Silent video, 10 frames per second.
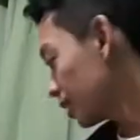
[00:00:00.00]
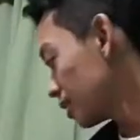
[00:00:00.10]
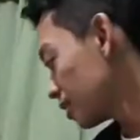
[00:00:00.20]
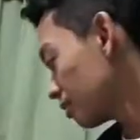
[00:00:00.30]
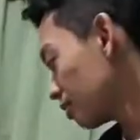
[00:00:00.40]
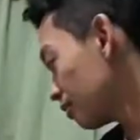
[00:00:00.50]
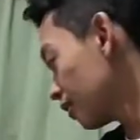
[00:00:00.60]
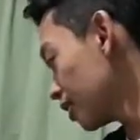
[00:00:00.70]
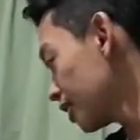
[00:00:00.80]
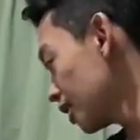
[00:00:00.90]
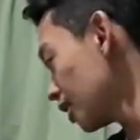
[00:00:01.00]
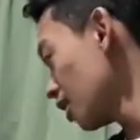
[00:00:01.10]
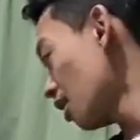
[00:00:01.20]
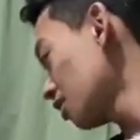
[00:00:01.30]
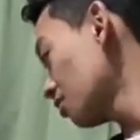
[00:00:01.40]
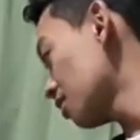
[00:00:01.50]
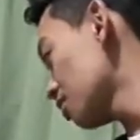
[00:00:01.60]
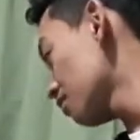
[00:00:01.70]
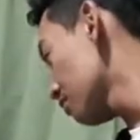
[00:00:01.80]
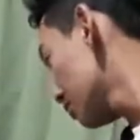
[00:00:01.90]
So the first thing I got was
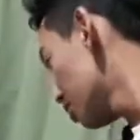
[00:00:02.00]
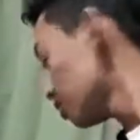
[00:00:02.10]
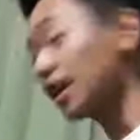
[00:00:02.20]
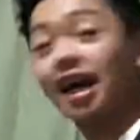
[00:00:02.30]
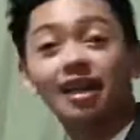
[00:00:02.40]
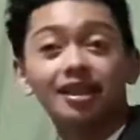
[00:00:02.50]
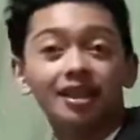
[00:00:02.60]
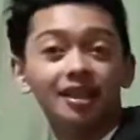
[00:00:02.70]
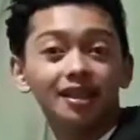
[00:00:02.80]
yung galing